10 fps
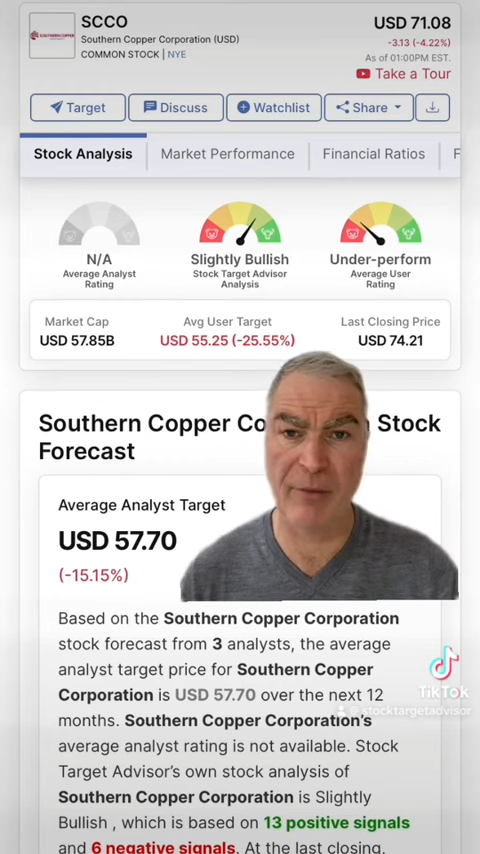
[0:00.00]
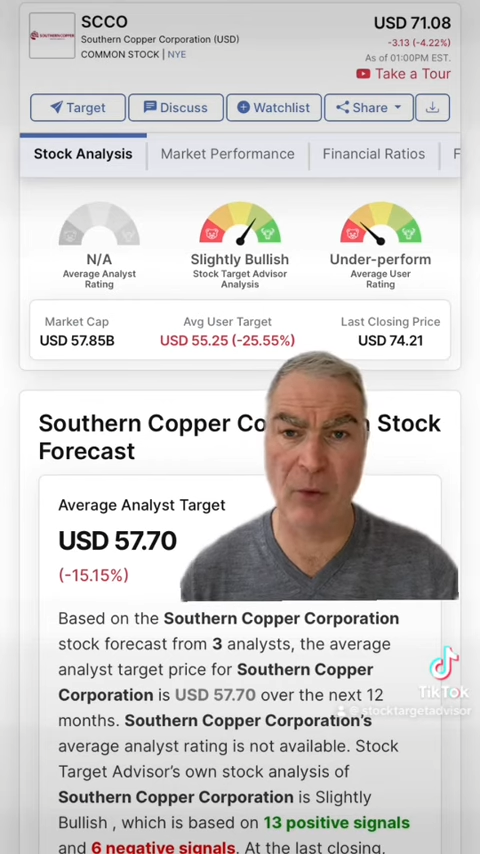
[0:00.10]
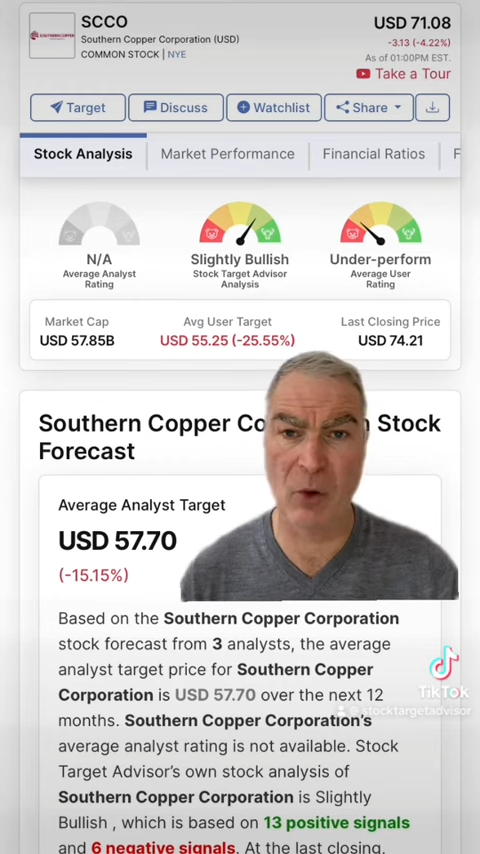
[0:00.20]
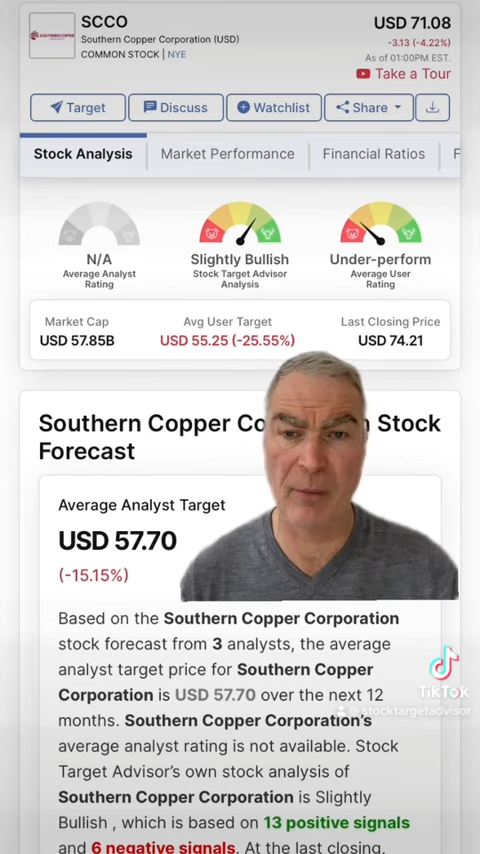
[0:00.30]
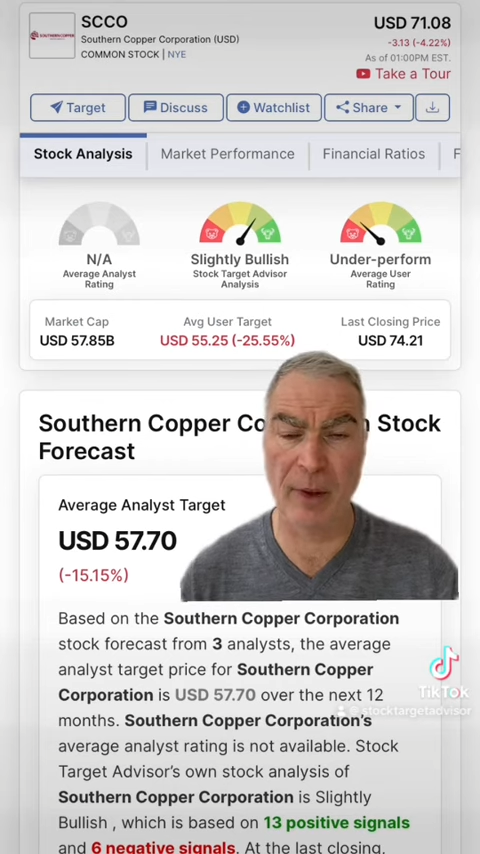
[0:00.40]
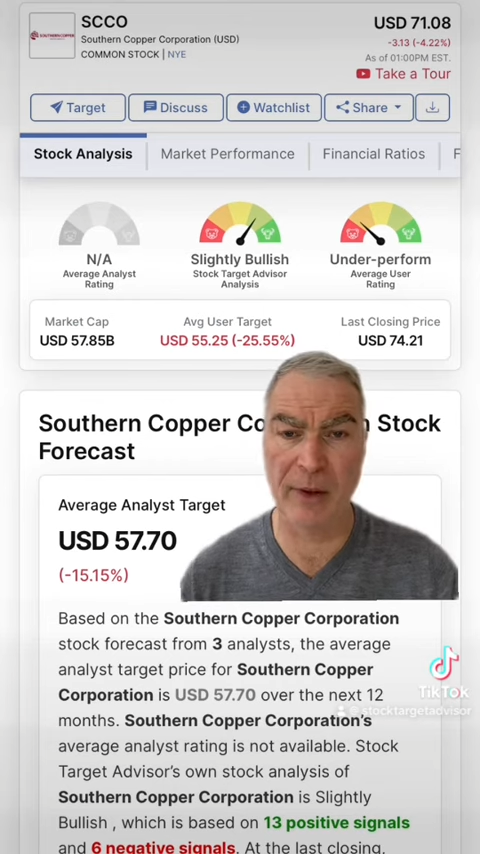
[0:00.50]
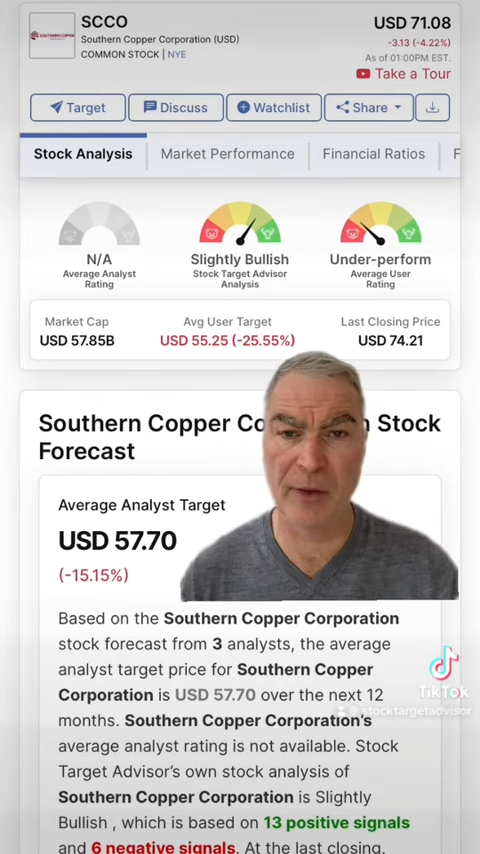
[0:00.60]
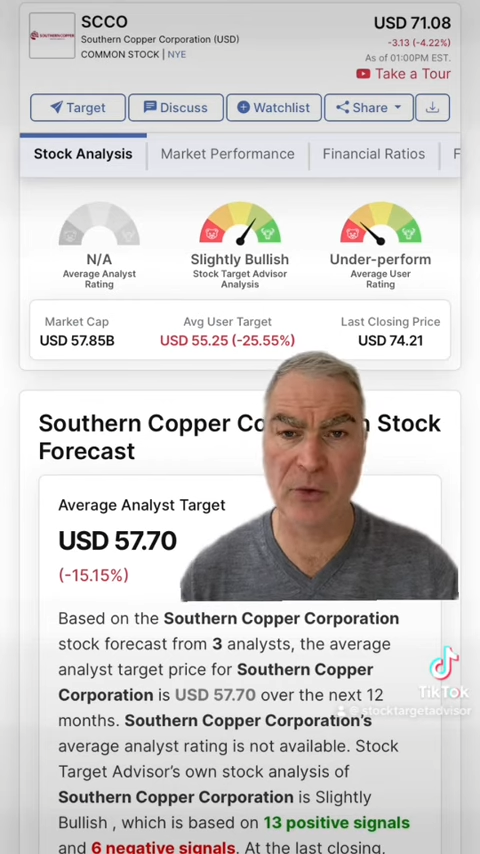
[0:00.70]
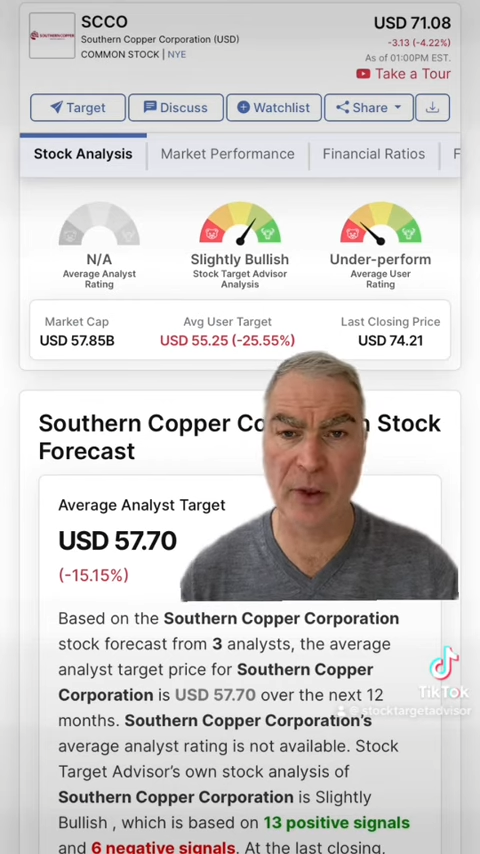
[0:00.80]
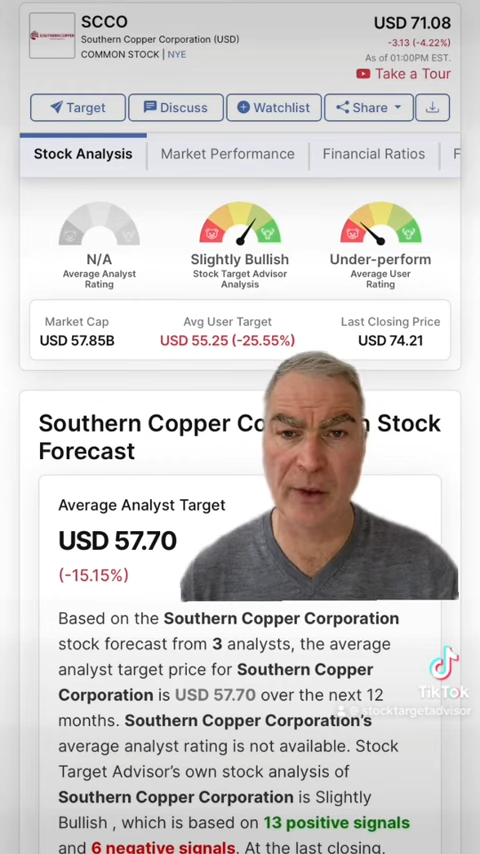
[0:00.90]
for
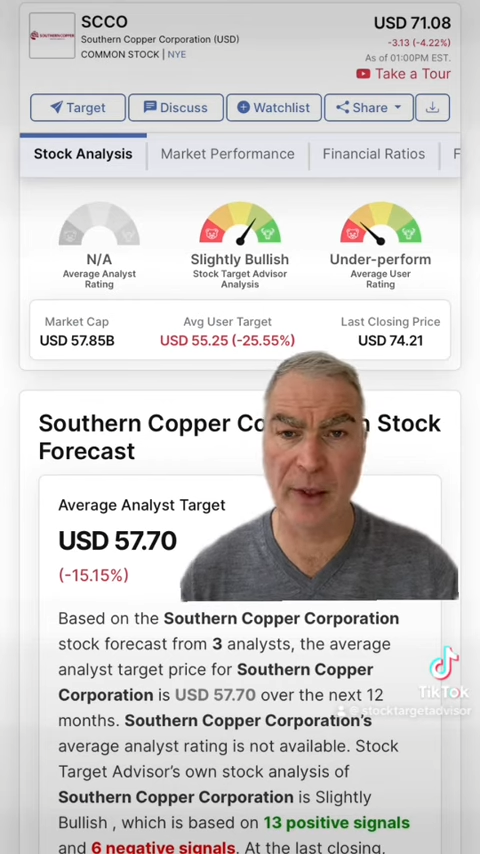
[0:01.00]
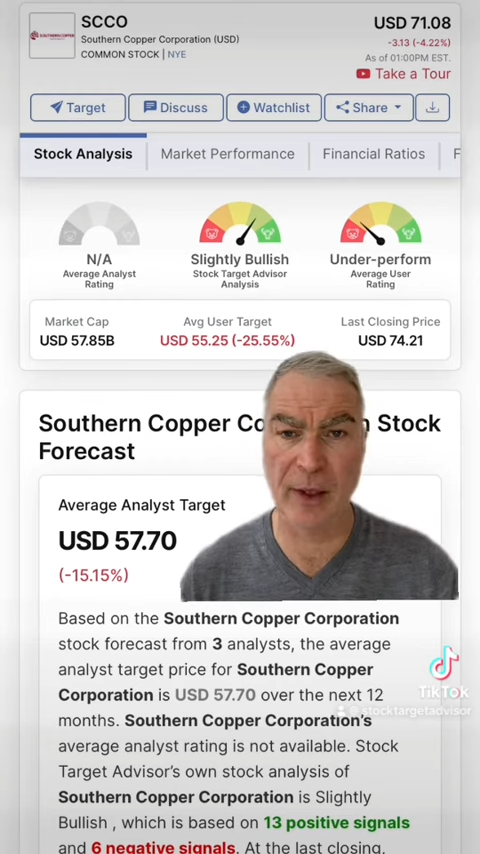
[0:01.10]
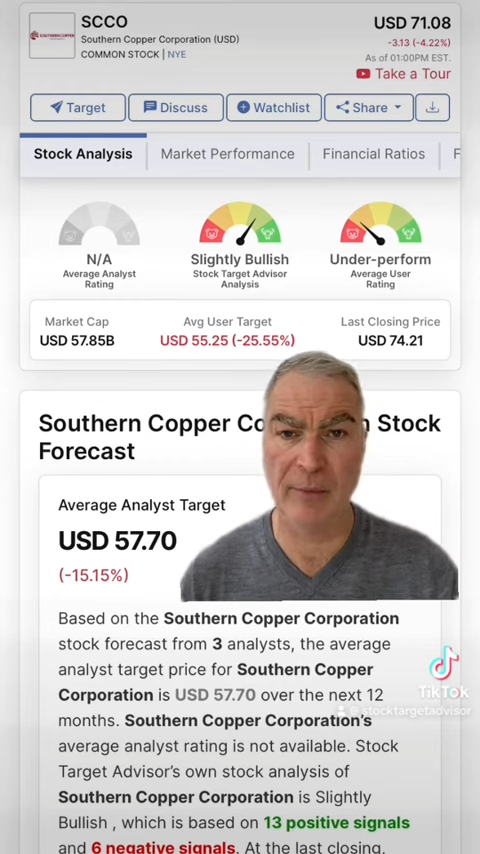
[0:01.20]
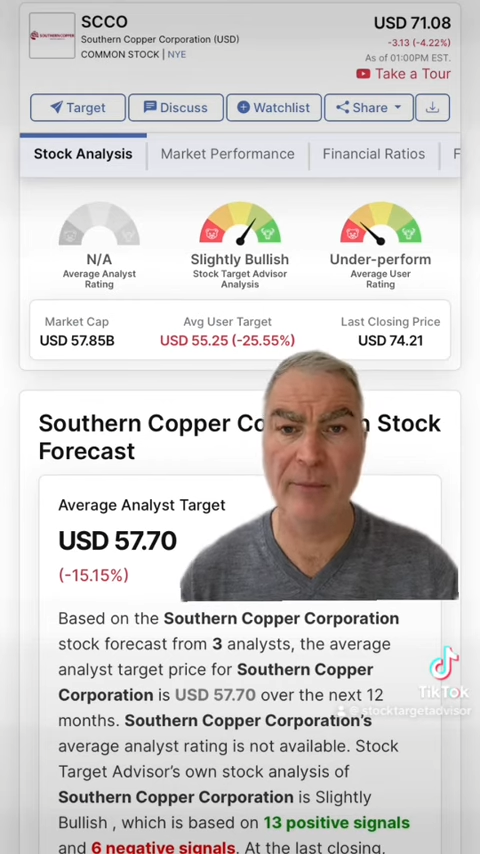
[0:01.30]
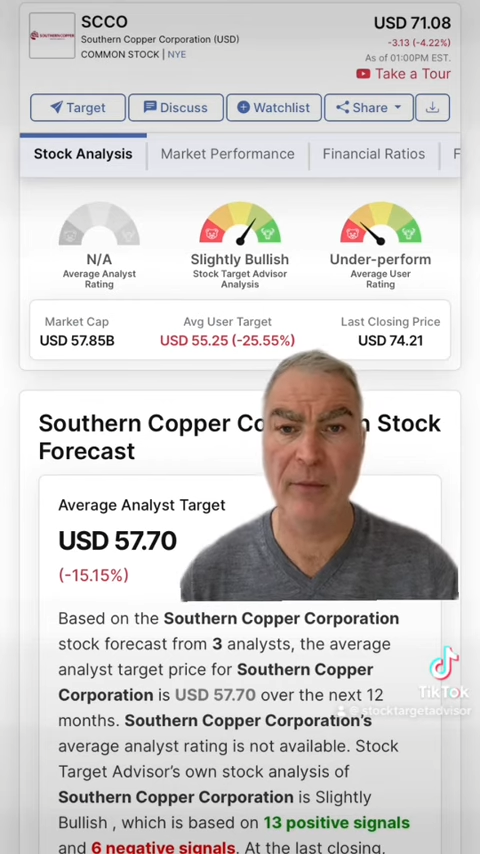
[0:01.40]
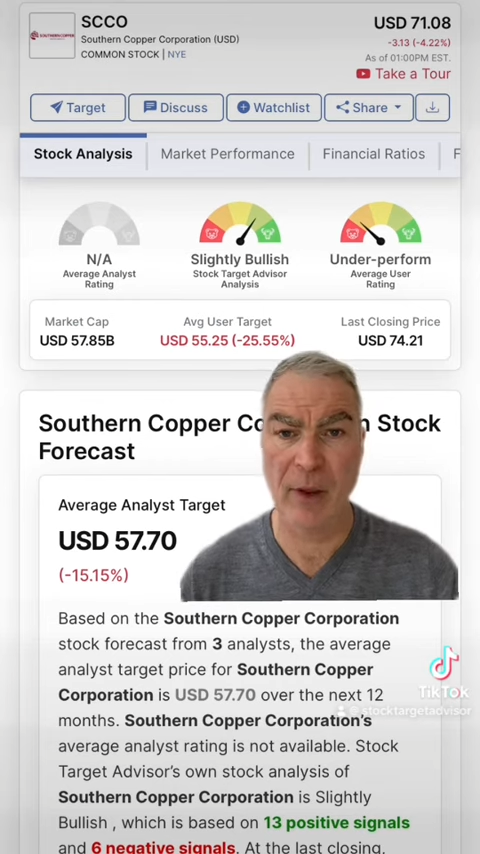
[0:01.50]
Monday's trading day.